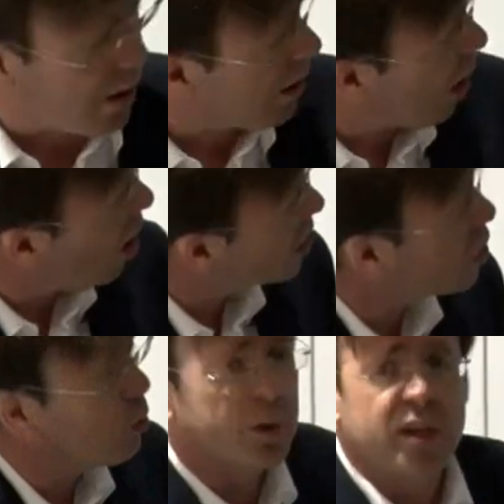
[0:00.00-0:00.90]

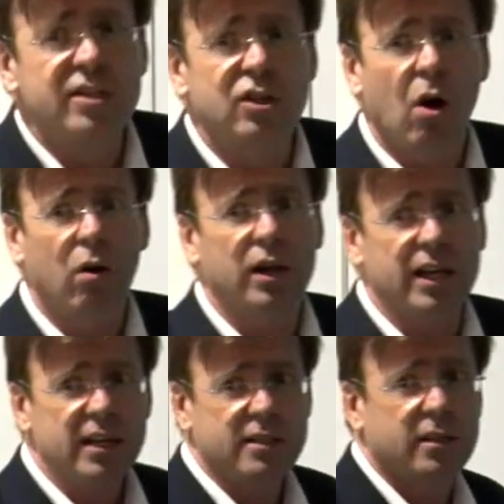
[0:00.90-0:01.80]
argue with his
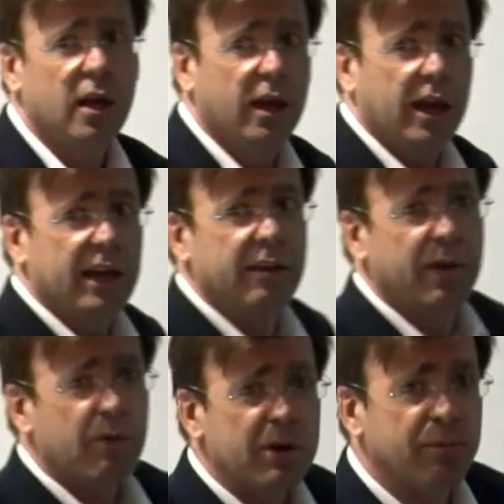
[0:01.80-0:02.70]
colleagues in a
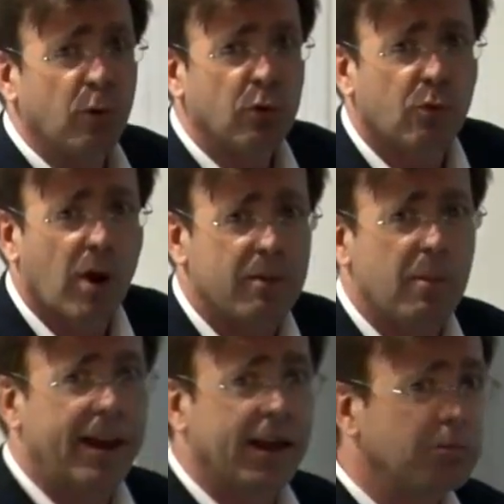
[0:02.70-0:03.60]
very forthright
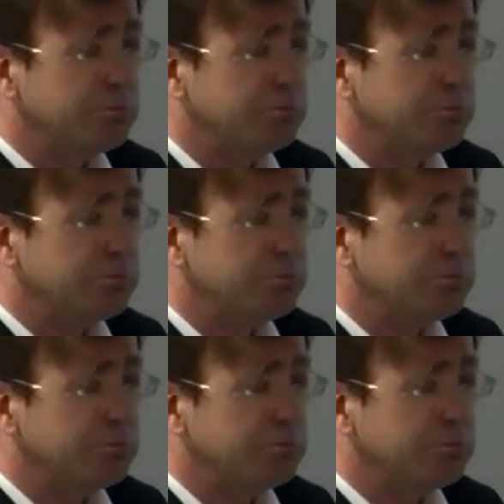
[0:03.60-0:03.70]
manner.